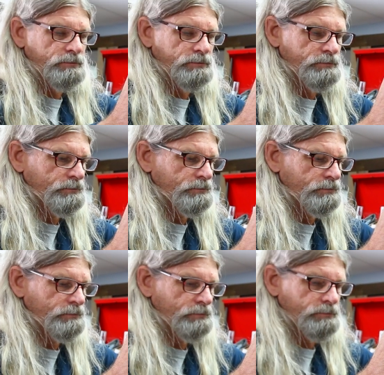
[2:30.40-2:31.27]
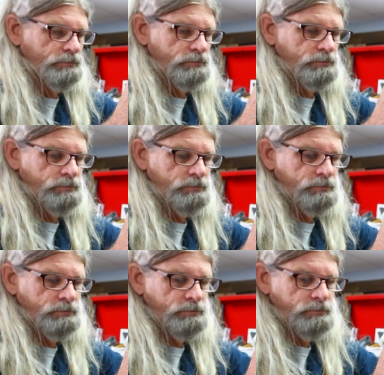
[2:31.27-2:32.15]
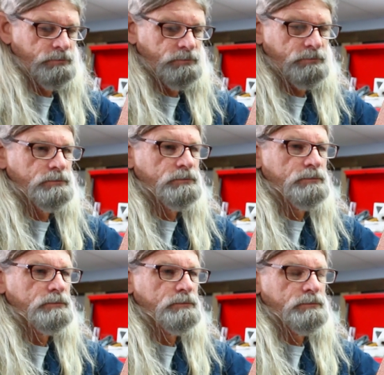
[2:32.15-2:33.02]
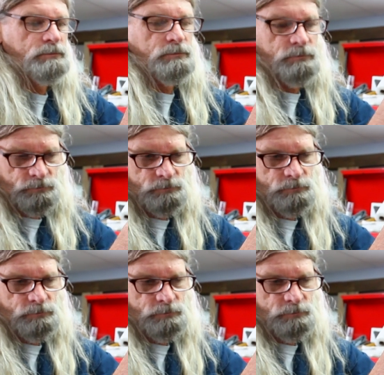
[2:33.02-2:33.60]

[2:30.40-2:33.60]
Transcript: [no speech]